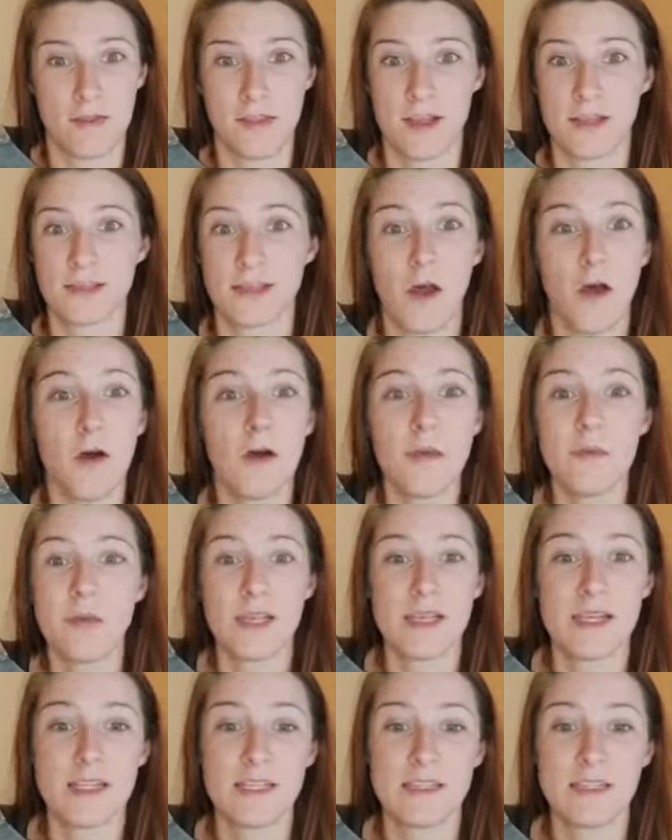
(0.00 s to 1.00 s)
That's all it
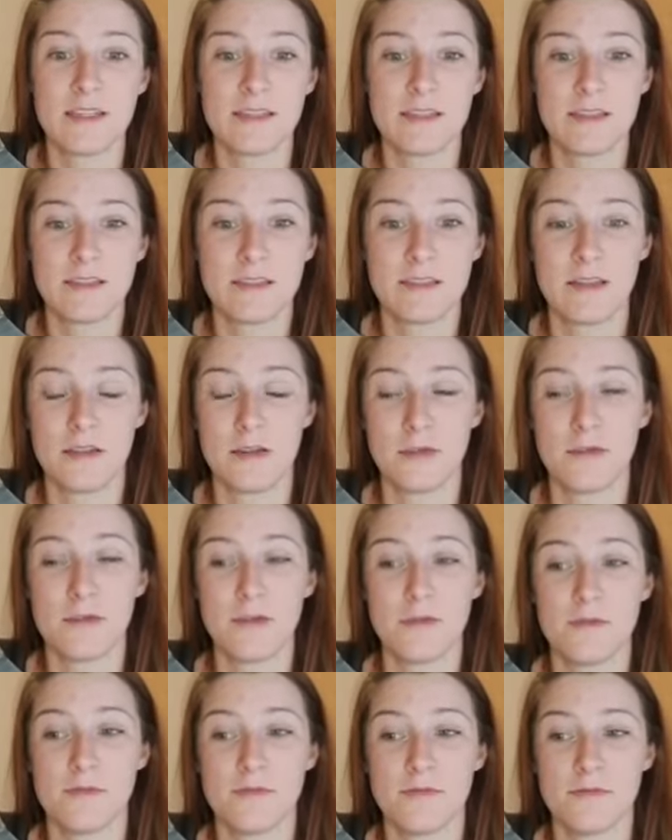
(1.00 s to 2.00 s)
means
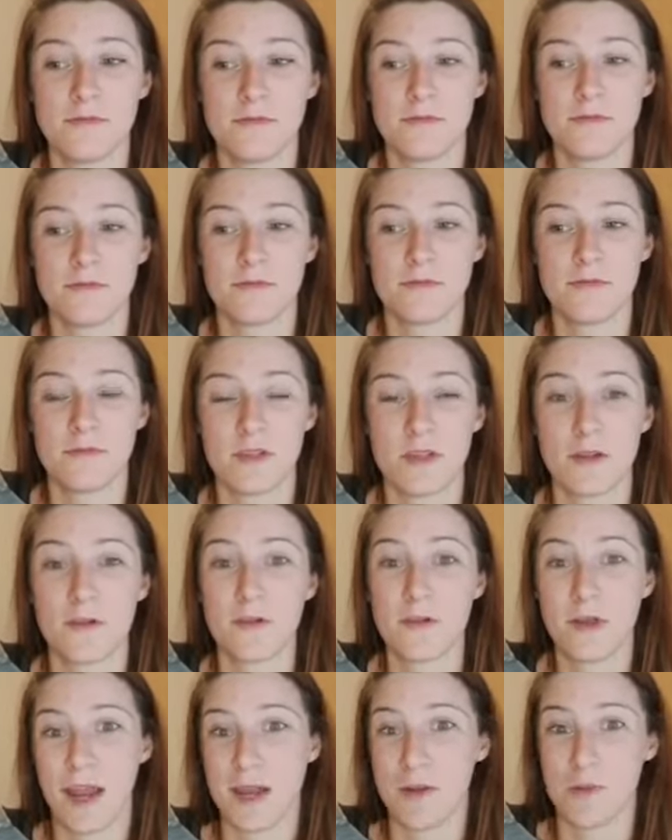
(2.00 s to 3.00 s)
to
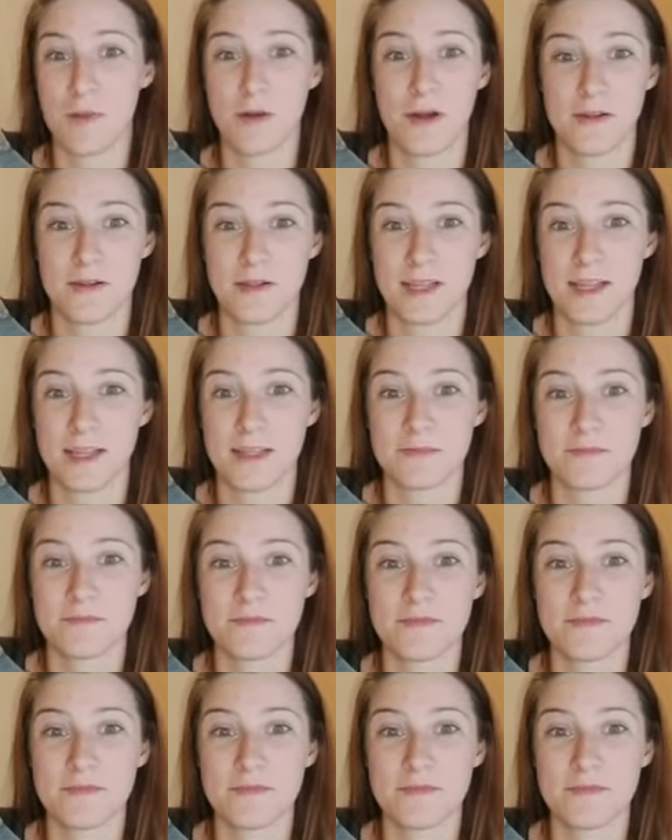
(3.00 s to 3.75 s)
create a party link.